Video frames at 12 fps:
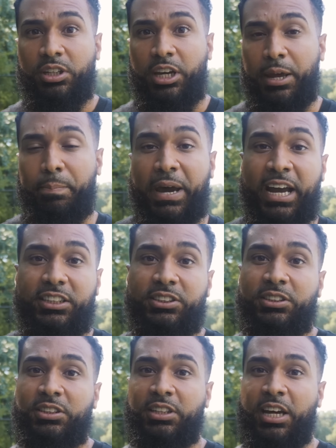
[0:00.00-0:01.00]

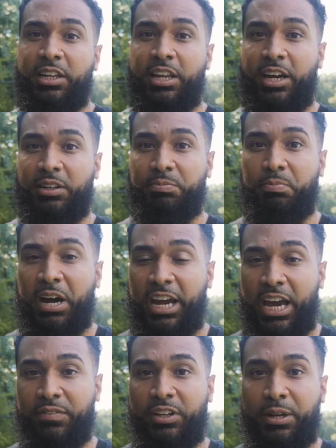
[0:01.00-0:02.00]
impacts that might
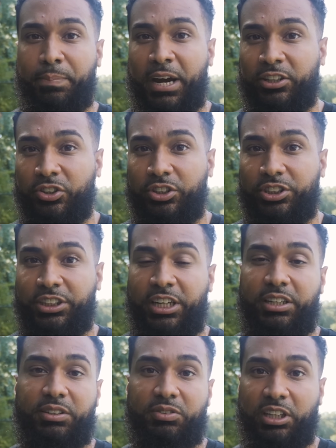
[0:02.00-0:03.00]
have an impact on your
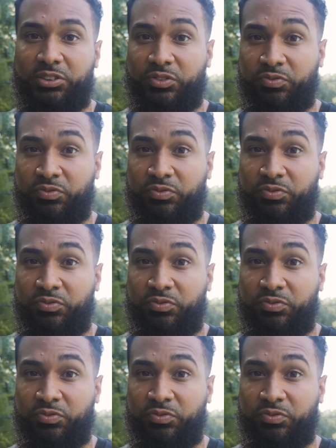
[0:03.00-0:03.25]
skin as